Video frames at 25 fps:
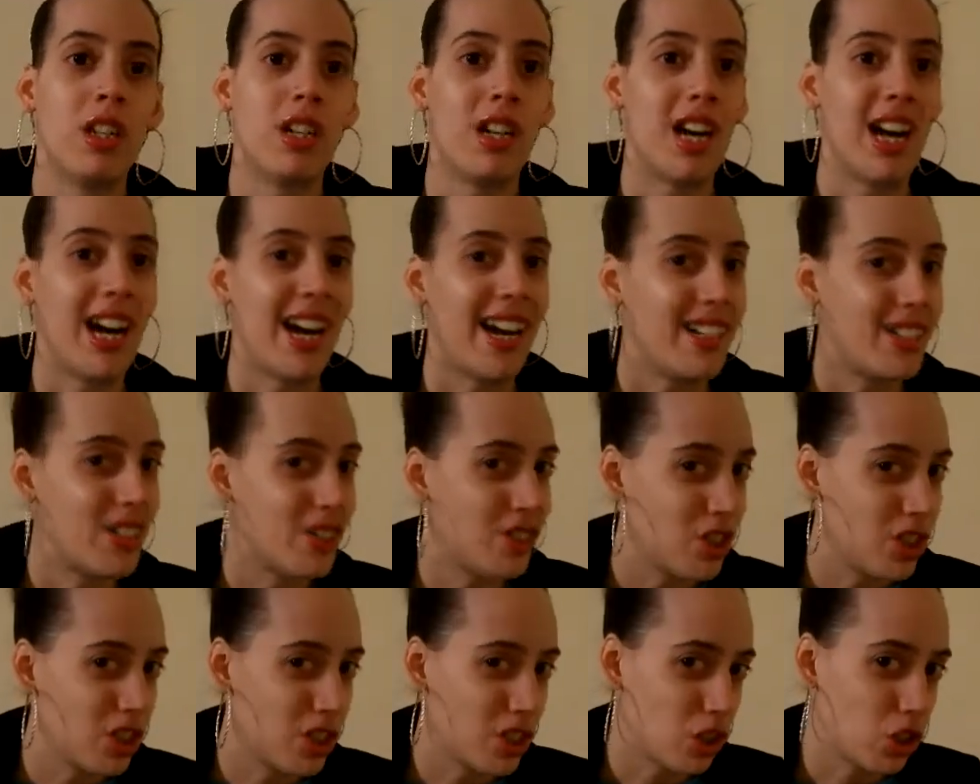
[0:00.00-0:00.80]
I
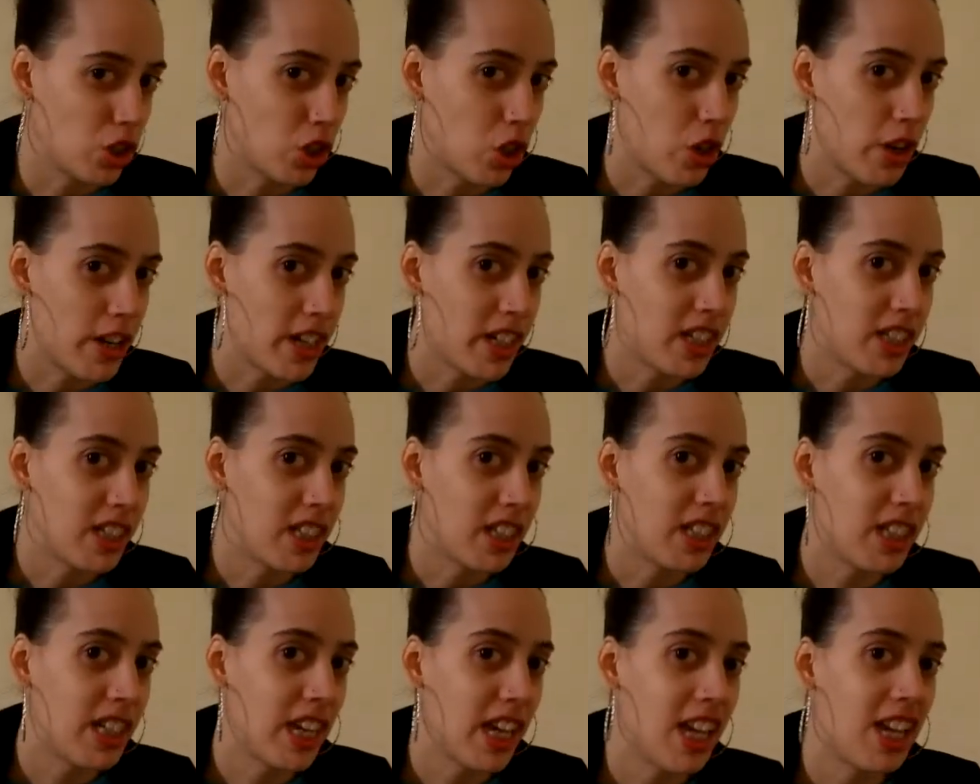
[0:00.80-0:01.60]
just started the
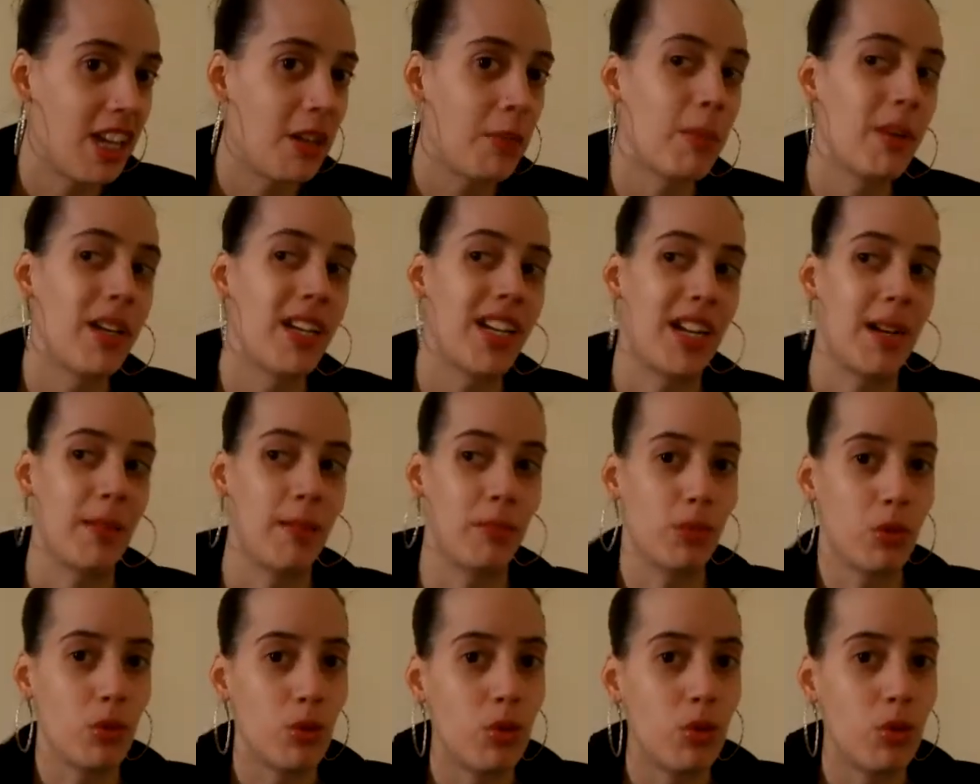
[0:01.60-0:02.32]
game and I'm